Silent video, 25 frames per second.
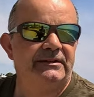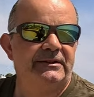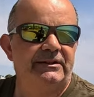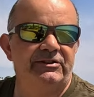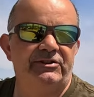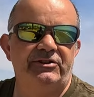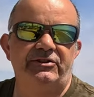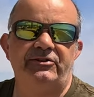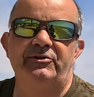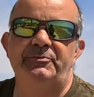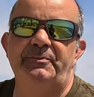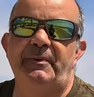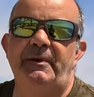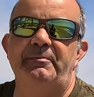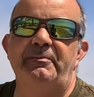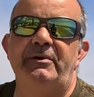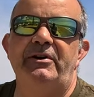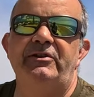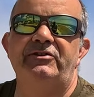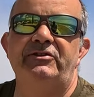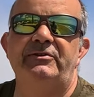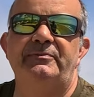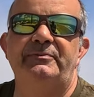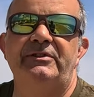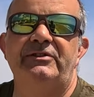I still spend
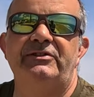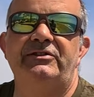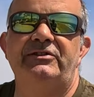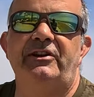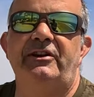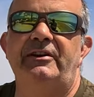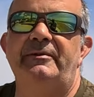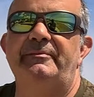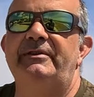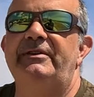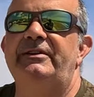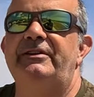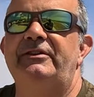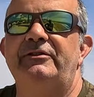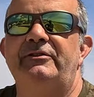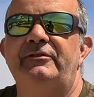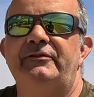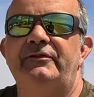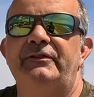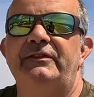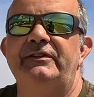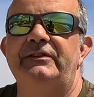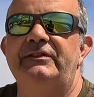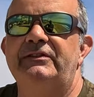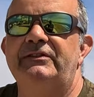most of my time in the
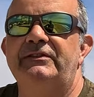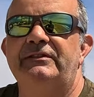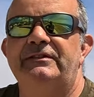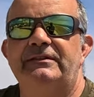office.